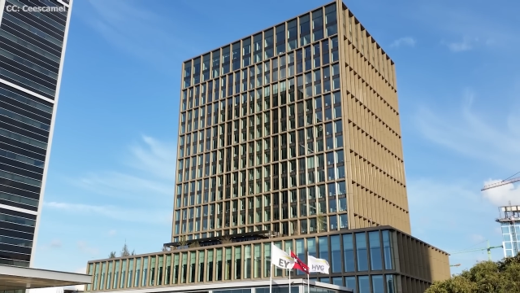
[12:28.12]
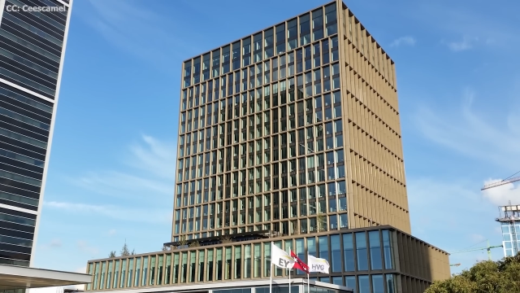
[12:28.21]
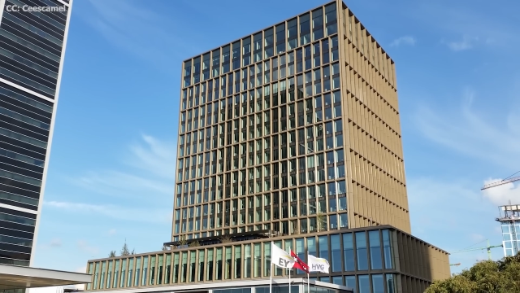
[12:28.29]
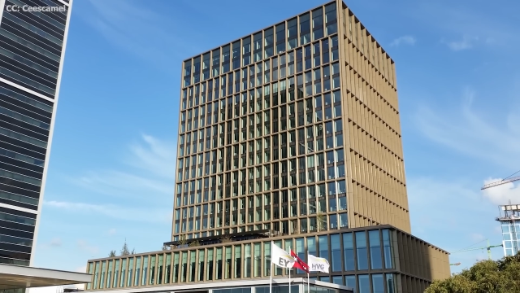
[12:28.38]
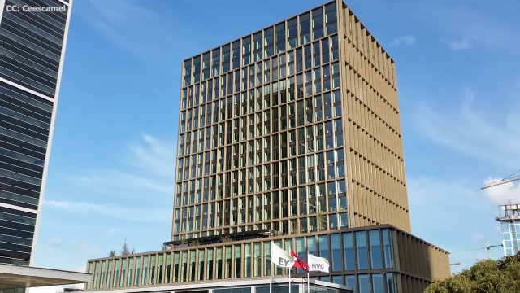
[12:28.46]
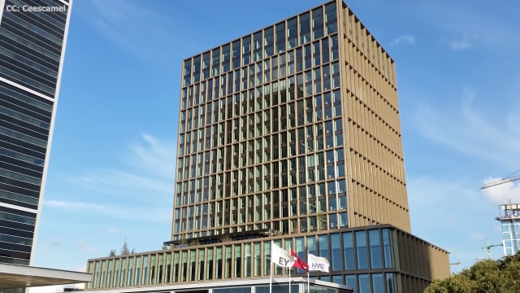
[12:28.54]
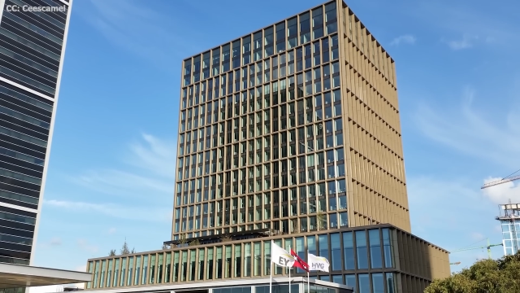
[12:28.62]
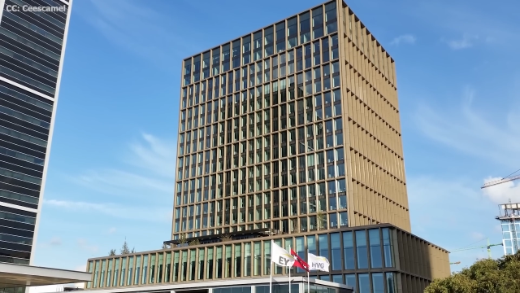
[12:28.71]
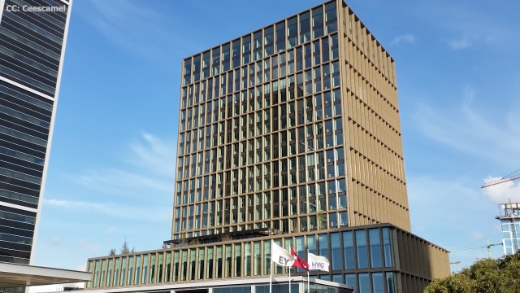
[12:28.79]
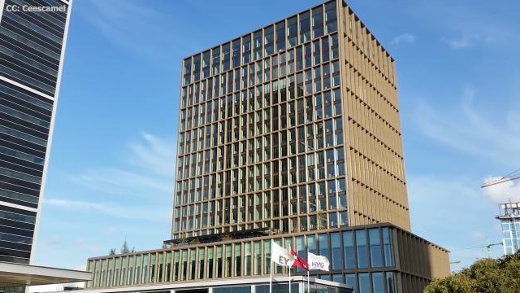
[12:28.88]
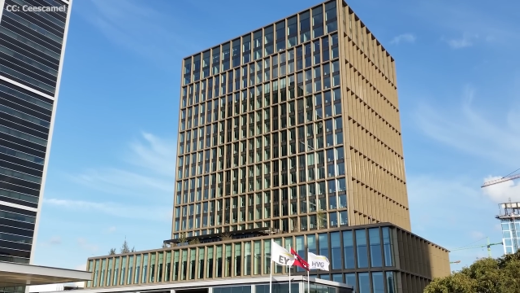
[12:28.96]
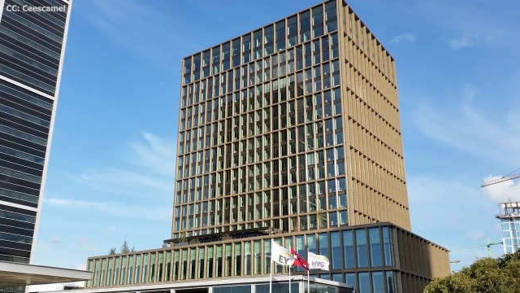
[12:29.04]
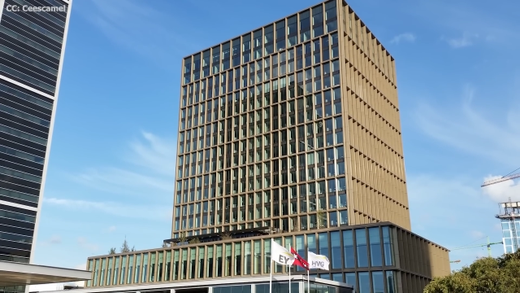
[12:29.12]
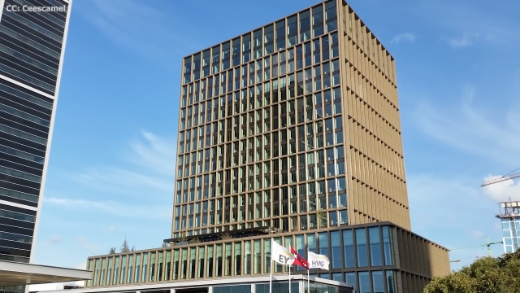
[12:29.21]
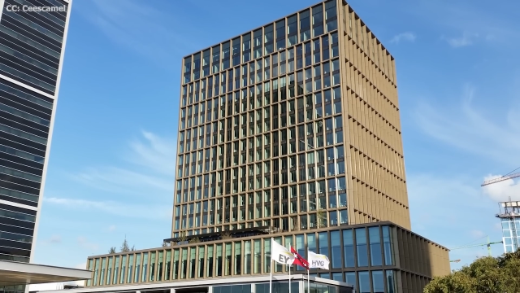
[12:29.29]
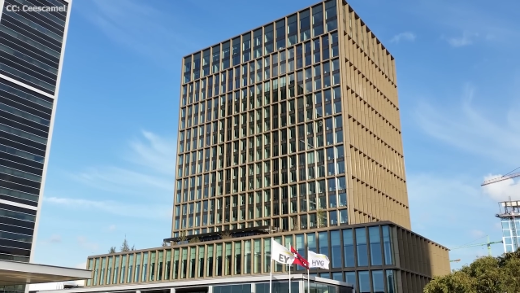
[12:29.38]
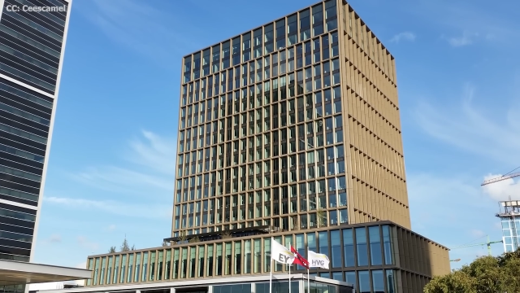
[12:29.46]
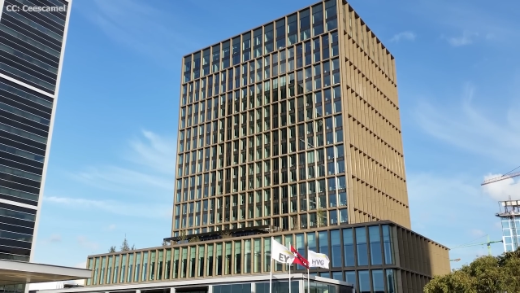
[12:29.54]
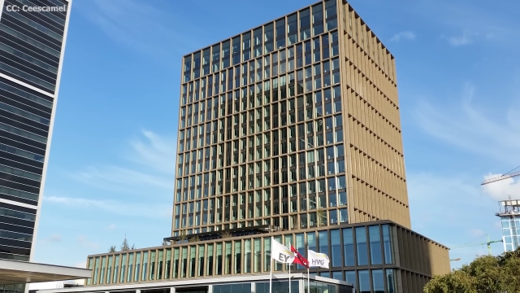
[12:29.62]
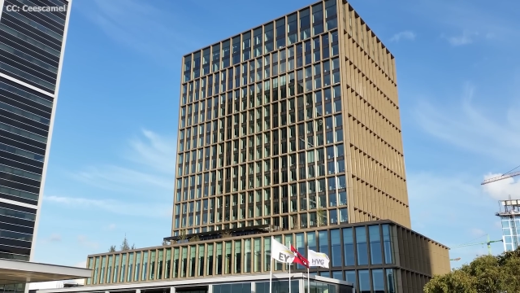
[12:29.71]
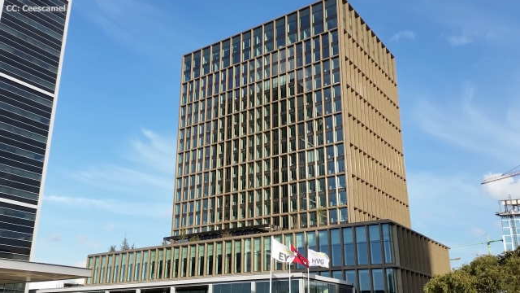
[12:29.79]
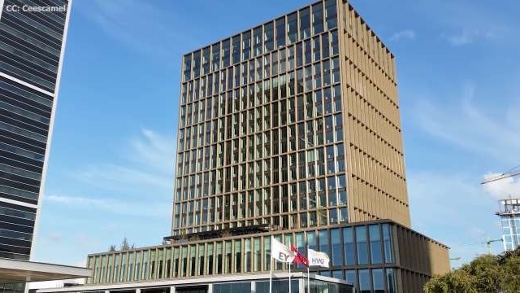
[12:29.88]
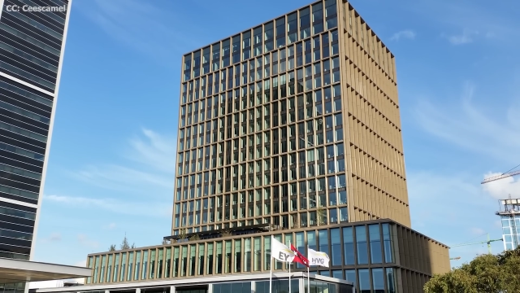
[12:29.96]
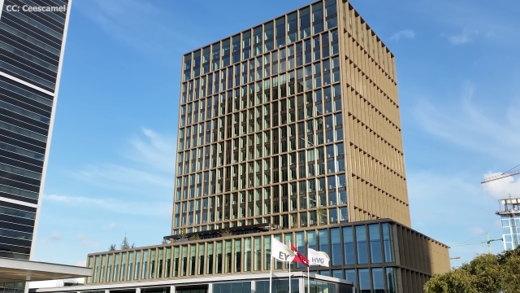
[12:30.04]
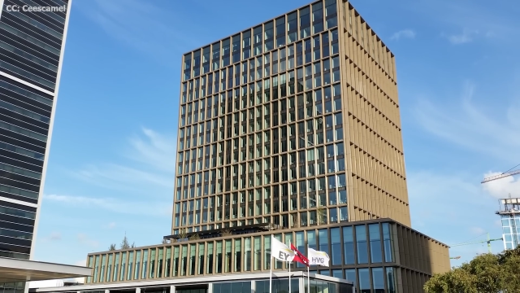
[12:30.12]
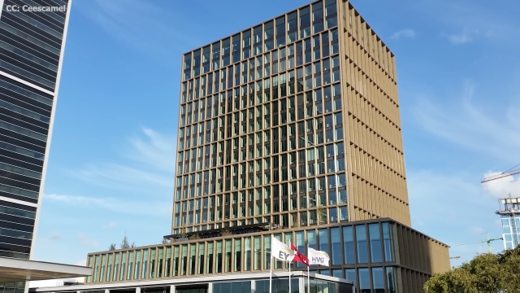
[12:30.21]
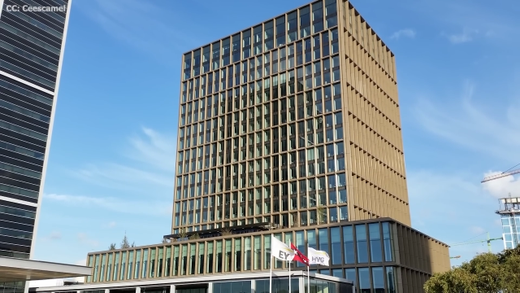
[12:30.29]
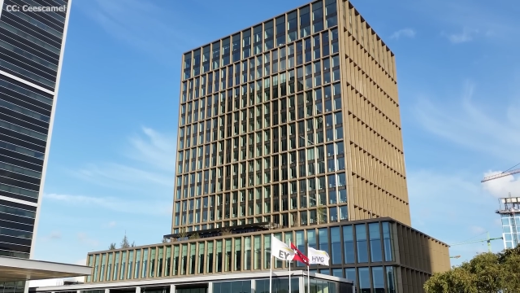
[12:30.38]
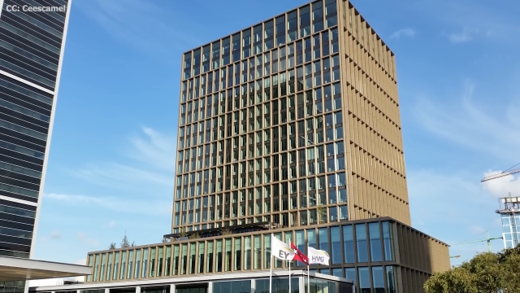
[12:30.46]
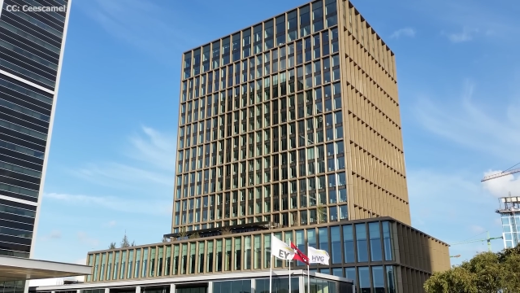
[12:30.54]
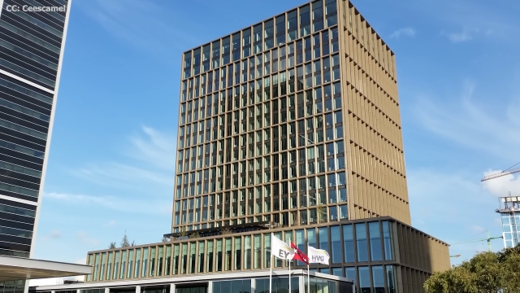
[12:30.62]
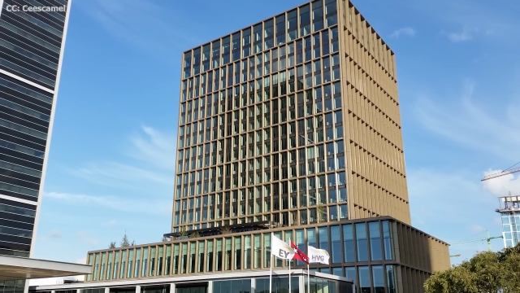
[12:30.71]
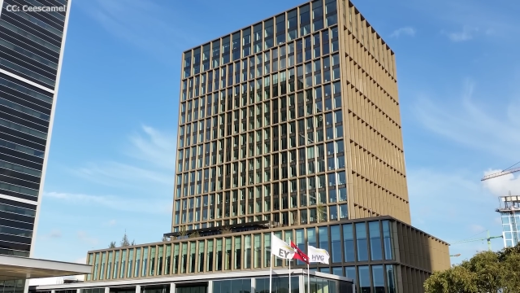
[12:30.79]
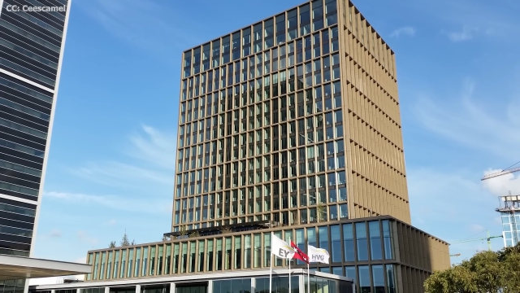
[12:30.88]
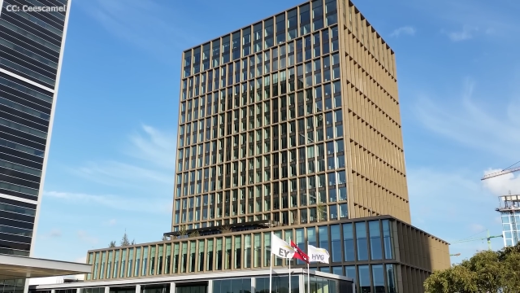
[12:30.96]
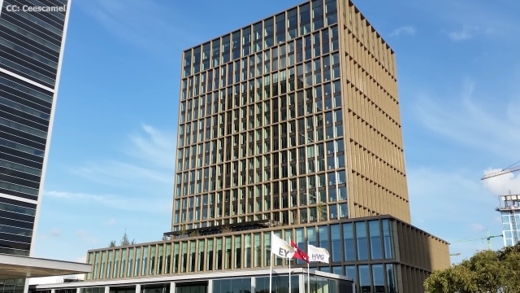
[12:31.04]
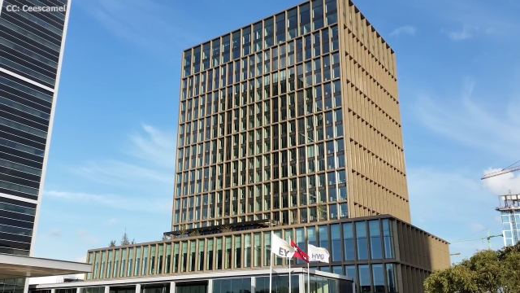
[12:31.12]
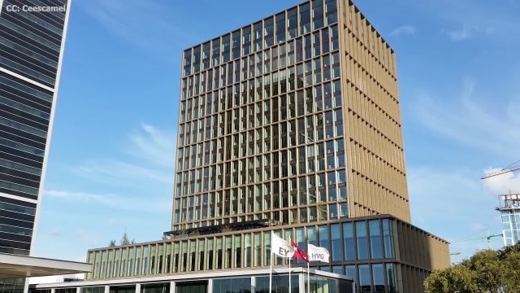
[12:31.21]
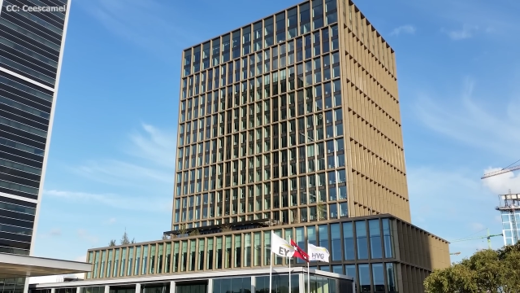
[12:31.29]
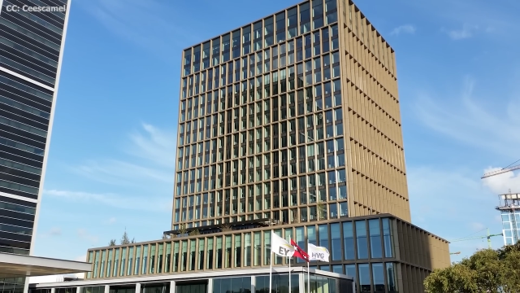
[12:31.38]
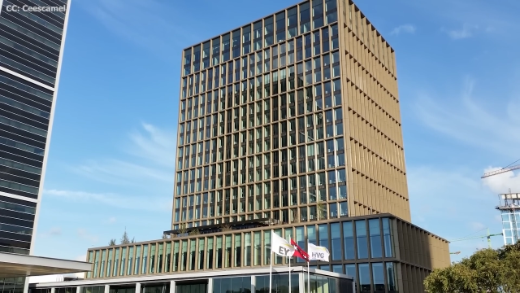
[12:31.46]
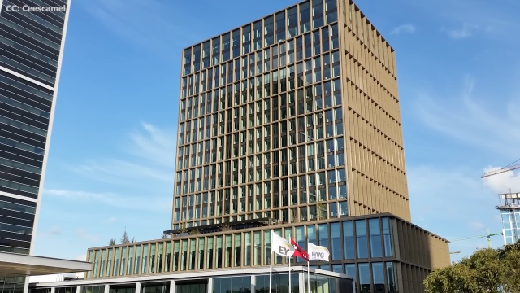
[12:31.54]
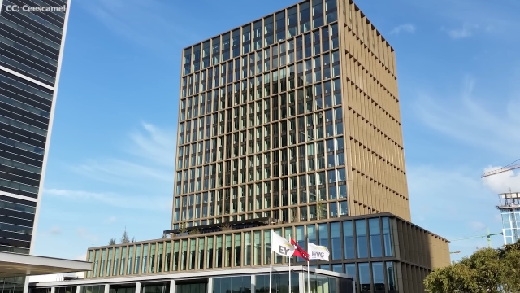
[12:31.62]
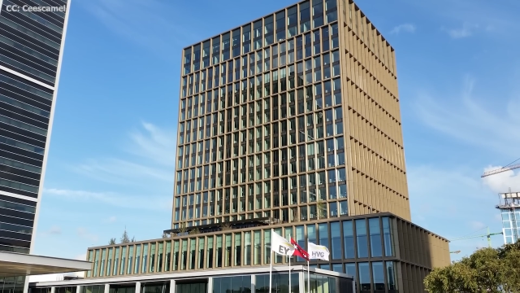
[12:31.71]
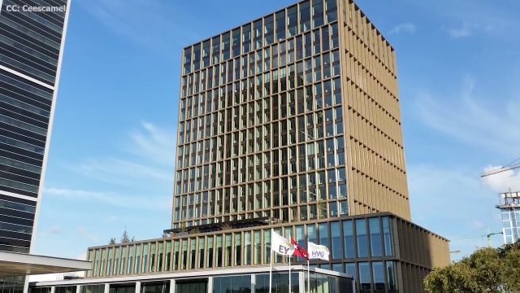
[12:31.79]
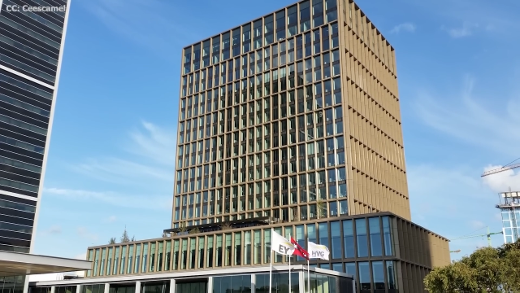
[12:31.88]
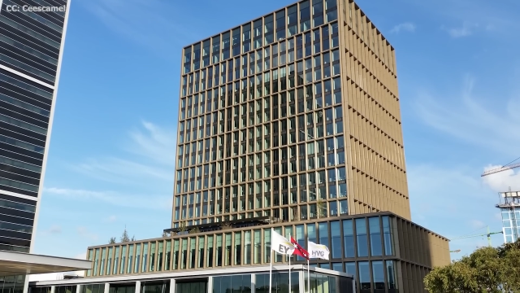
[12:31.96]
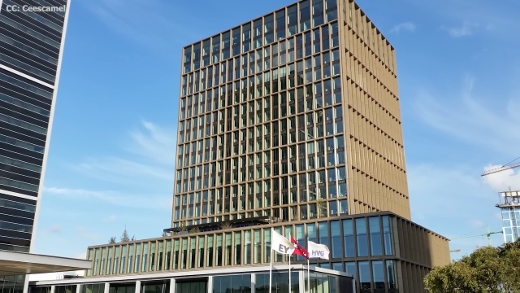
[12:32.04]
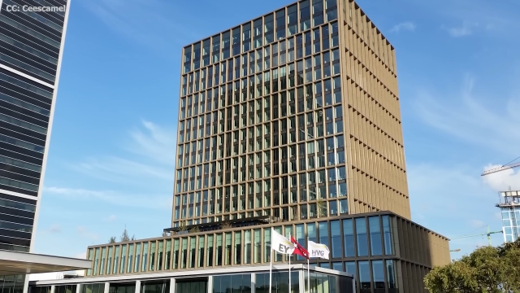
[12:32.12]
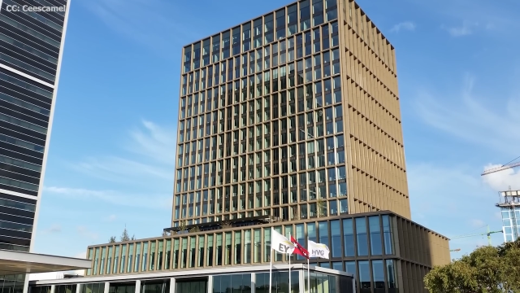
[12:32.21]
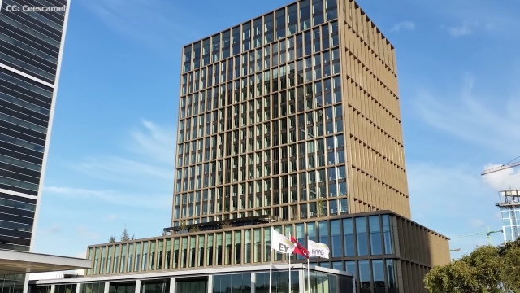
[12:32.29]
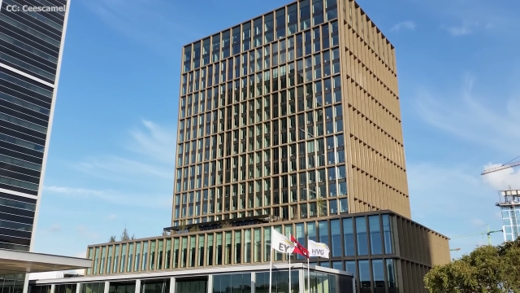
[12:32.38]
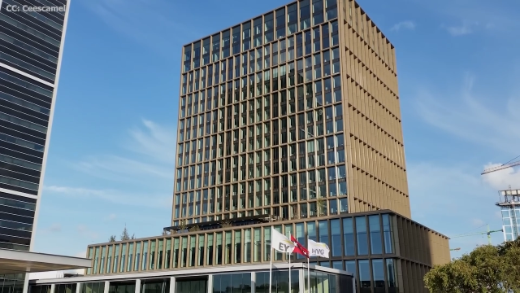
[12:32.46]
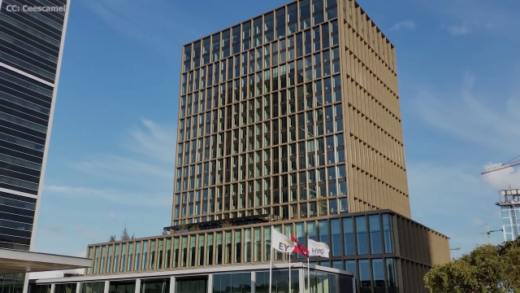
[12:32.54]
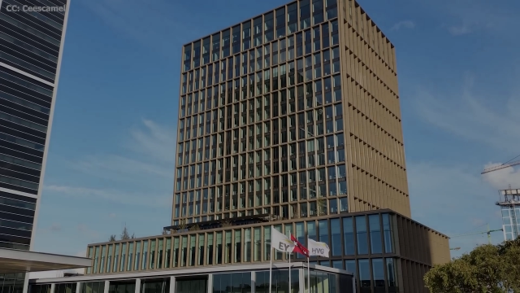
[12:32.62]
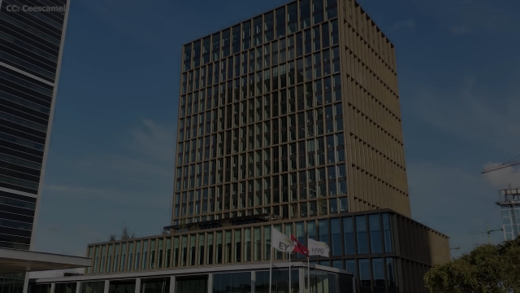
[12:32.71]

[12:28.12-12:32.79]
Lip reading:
(no speaker visible)